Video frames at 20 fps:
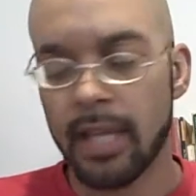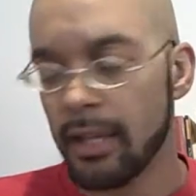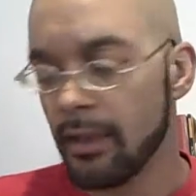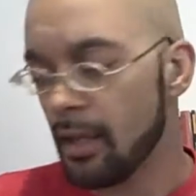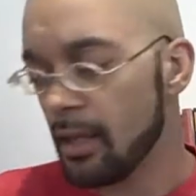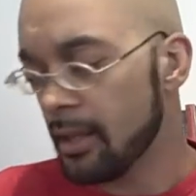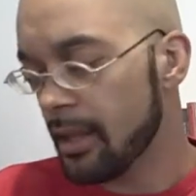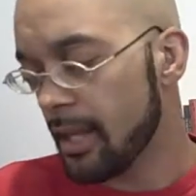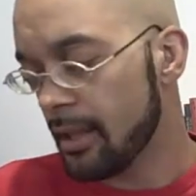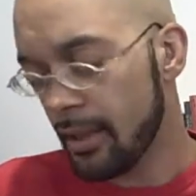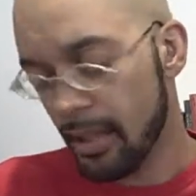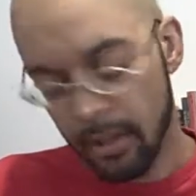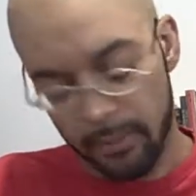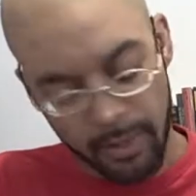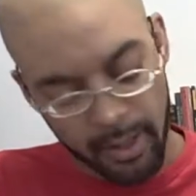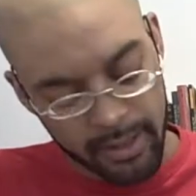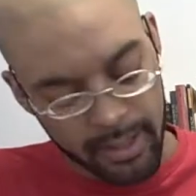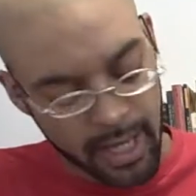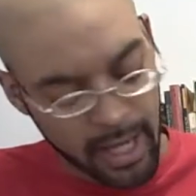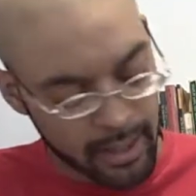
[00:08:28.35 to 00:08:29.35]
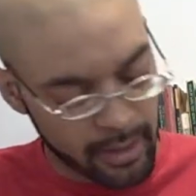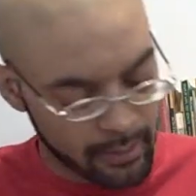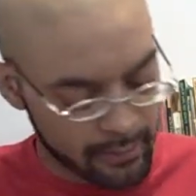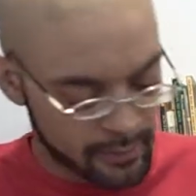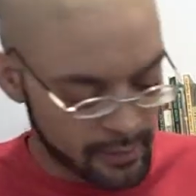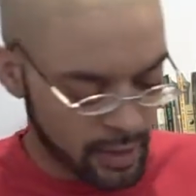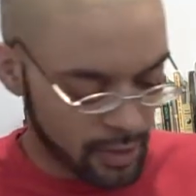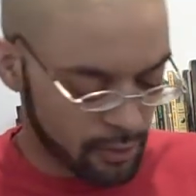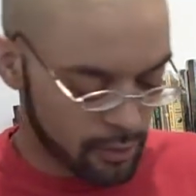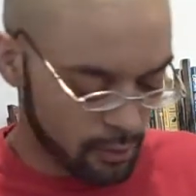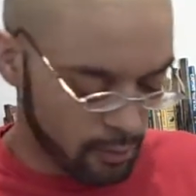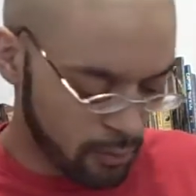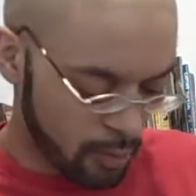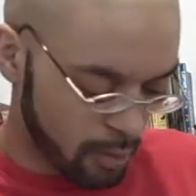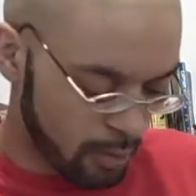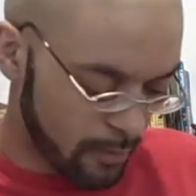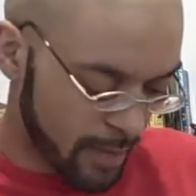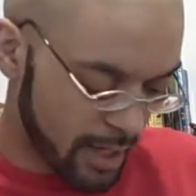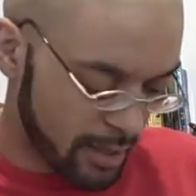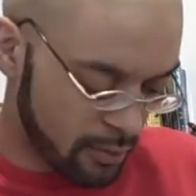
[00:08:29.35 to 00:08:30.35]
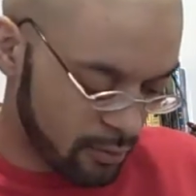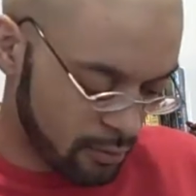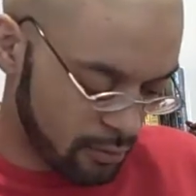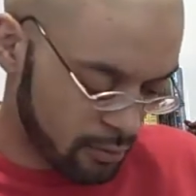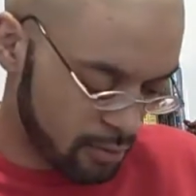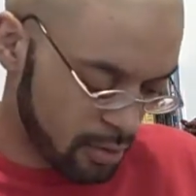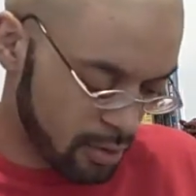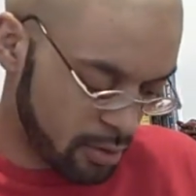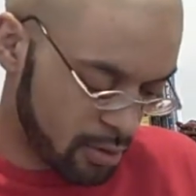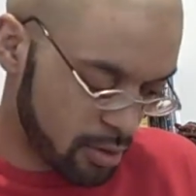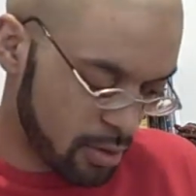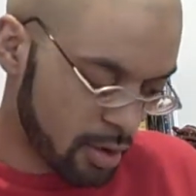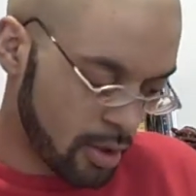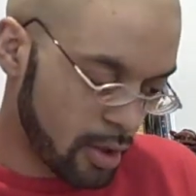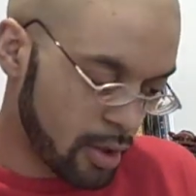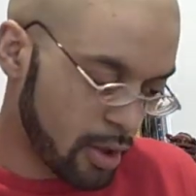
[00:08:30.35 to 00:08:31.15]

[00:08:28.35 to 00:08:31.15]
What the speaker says: I thought that thing about not enough sexual role models was,